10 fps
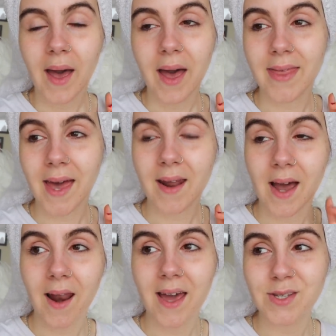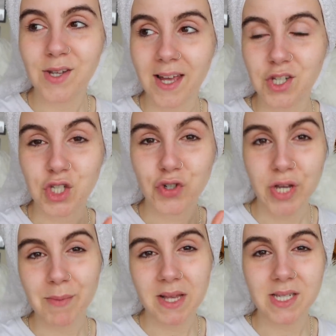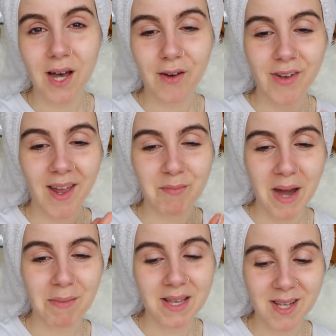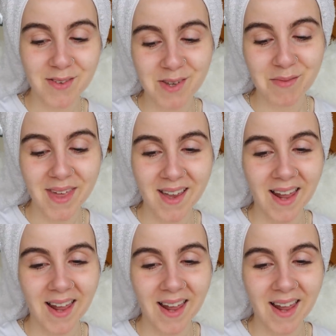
and then I like to like just treat myself and like buy myself something,